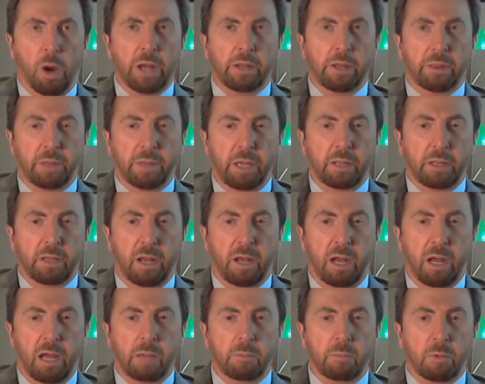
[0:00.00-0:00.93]
one thing
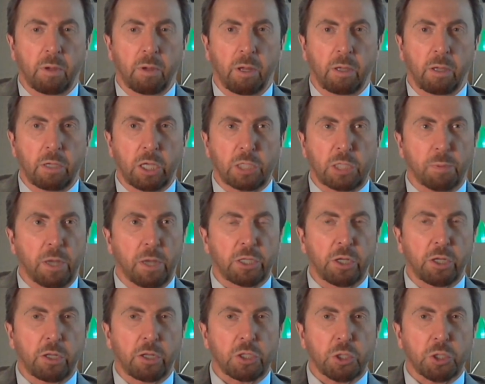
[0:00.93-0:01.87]
that I'm
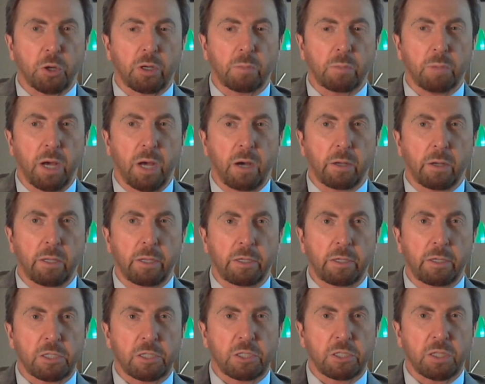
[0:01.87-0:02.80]
especially concerned about
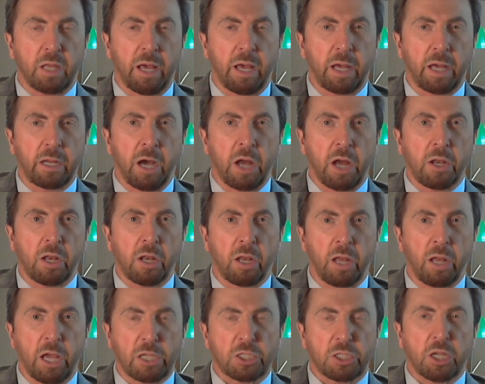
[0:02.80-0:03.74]
is that
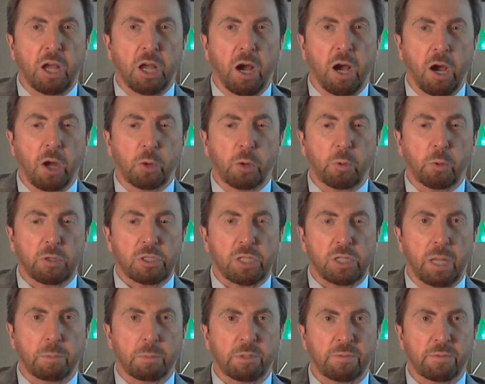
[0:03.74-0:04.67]
unless Congress
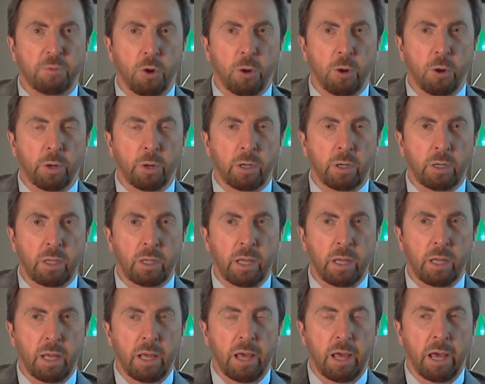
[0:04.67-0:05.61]
steps forward
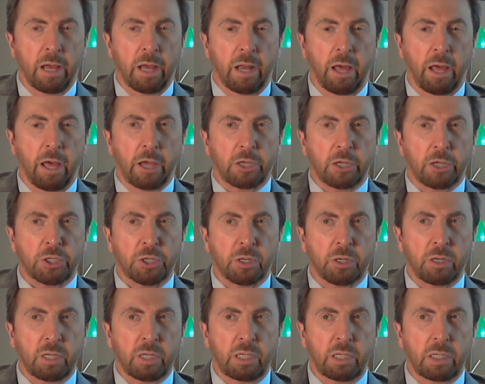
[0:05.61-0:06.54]
and
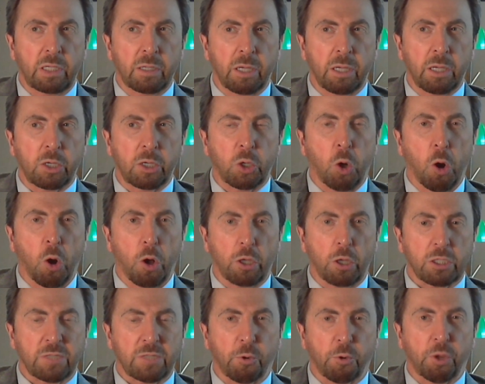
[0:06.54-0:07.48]
actually
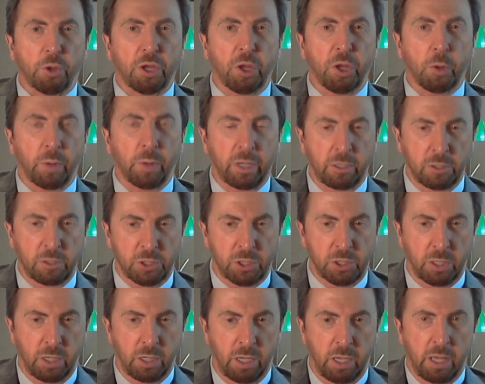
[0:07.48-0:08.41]
calls for
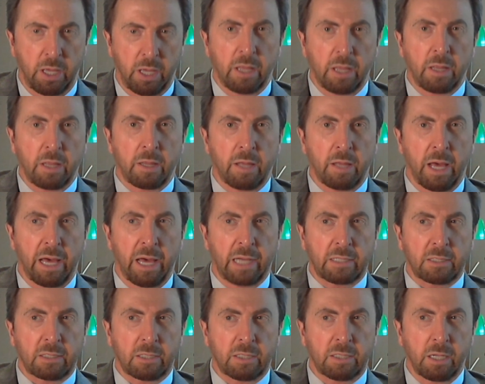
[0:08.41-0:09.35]
hearings,
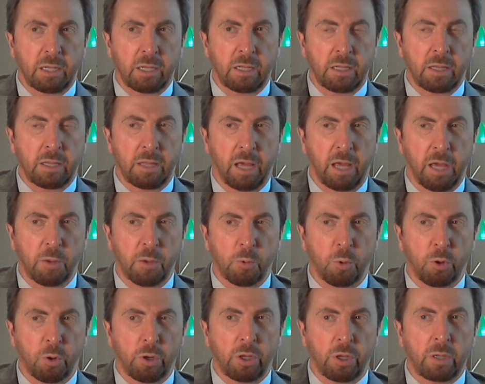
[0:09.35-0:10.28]
that they
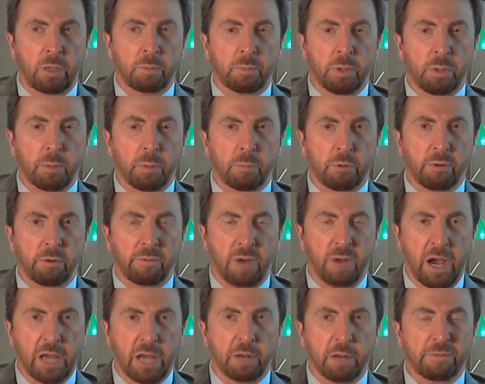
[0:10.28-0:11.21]
would
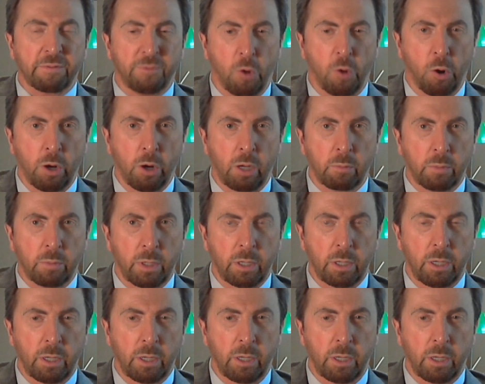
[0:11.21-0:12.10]
provide a forum